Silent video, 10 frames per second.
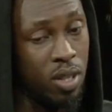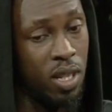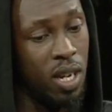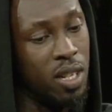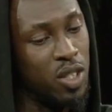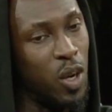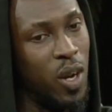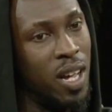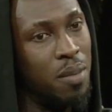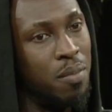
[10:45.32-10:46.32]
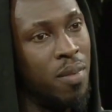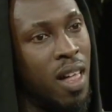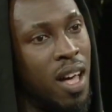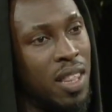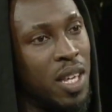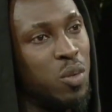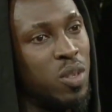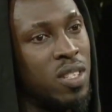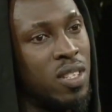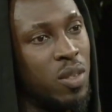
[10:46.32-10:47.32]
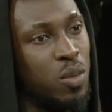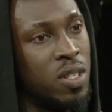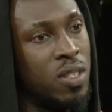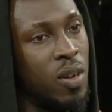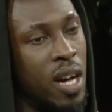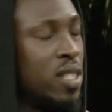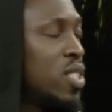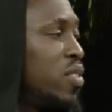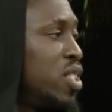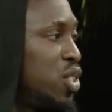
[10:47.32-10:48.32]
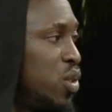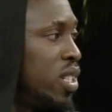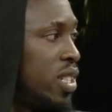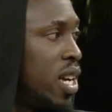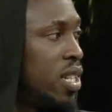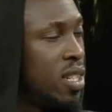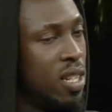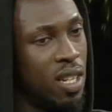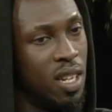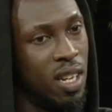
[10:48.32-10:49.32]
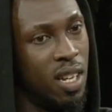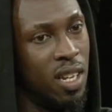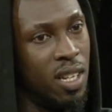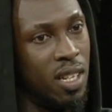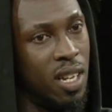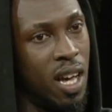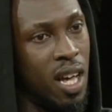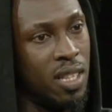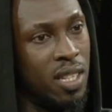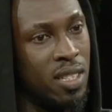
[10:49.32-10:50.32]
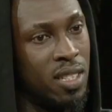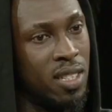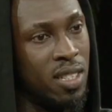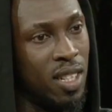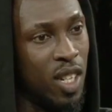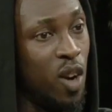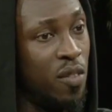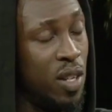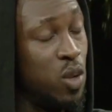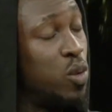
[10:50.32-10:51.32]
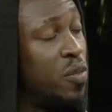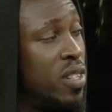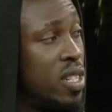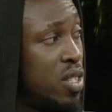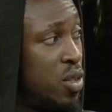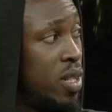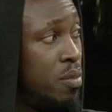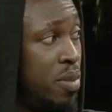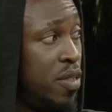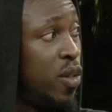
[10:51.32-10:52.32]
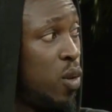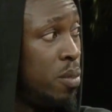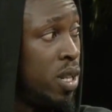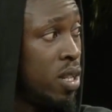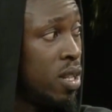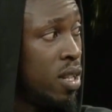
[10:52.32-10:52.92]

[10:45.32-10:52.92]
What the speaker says: Broken, yeah. So I think it was. I just finished uni then, and I had this girlfriend who finished uni before me.